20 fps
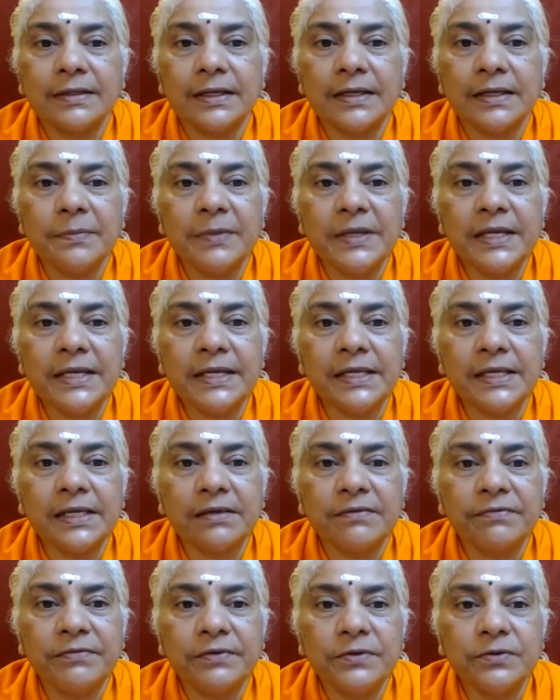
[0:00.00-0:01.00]
I may
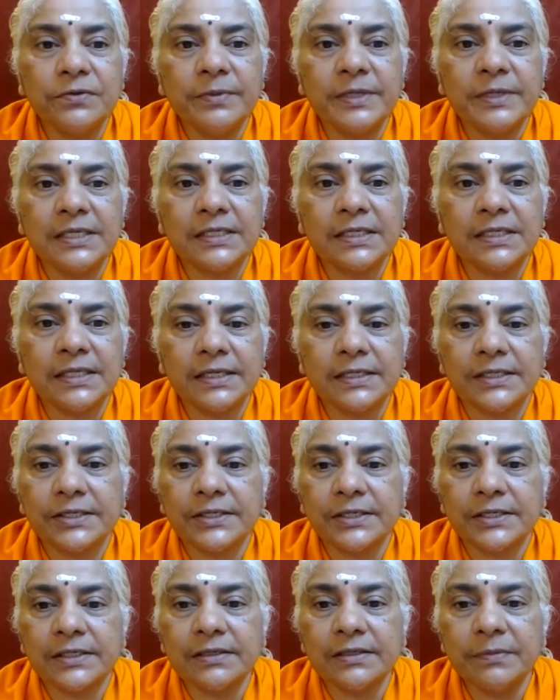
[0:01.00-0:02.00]
take a few minutes
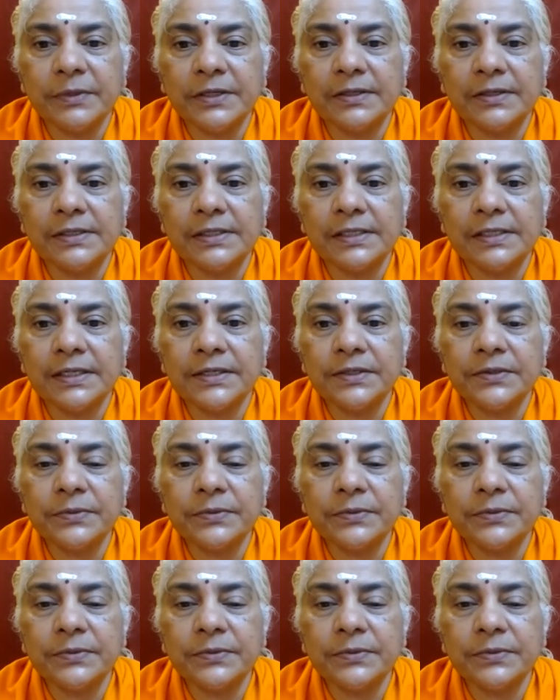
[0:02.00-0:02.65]
extra because I